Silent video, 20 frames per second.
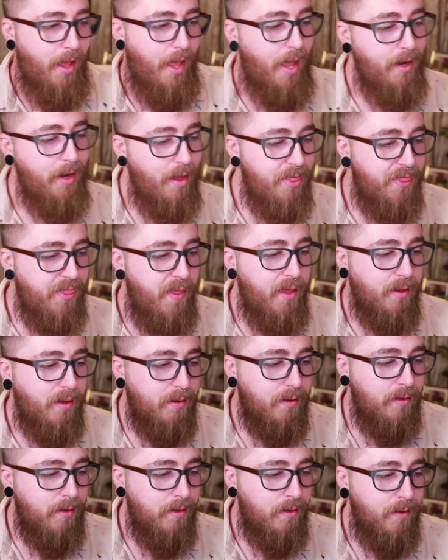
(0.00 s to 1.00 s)
And I
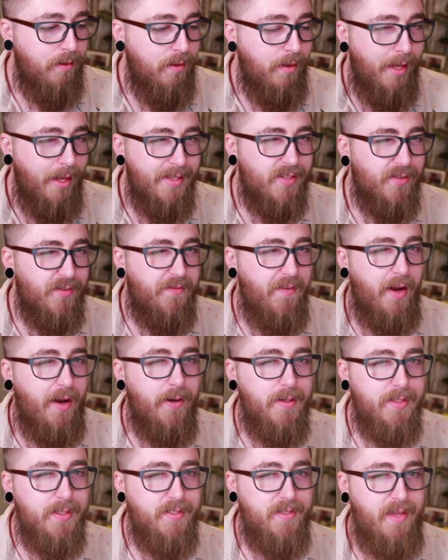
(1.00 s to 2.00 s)
think it's
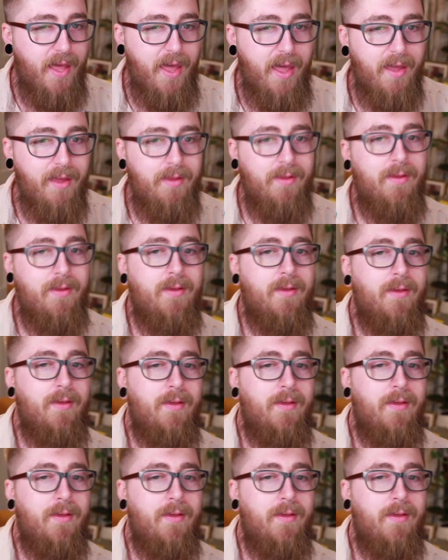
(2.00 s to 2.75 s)
fair to say